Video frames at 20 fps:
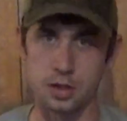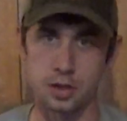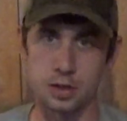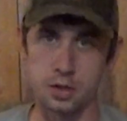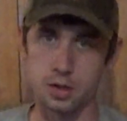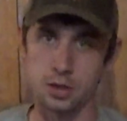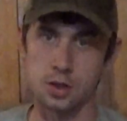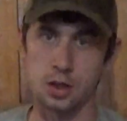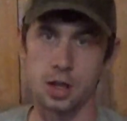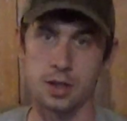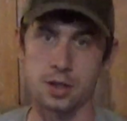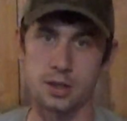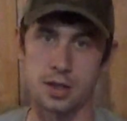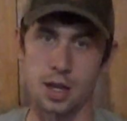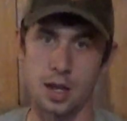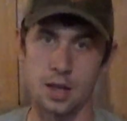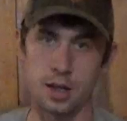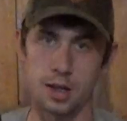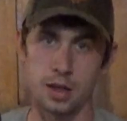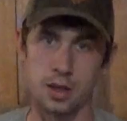You can just kind of
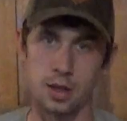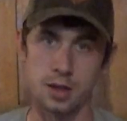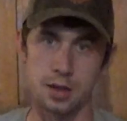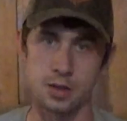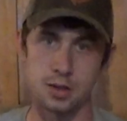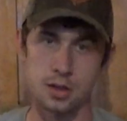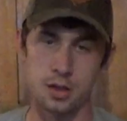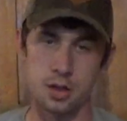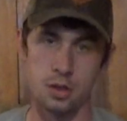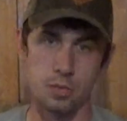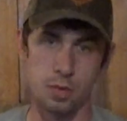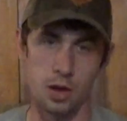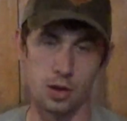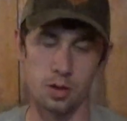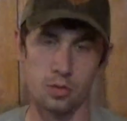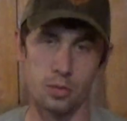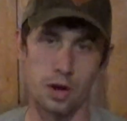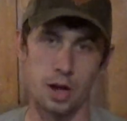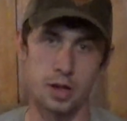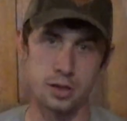scan like this and you'll be
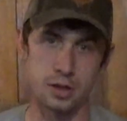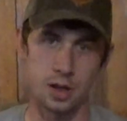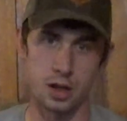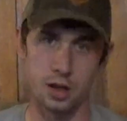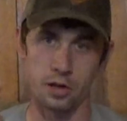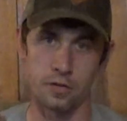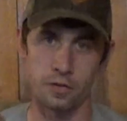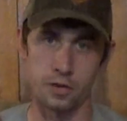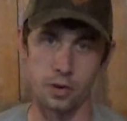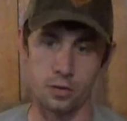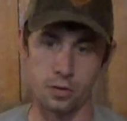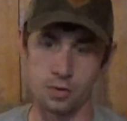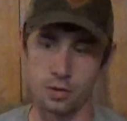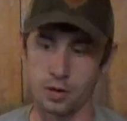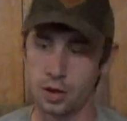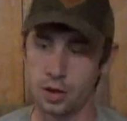able to watch it on your phone.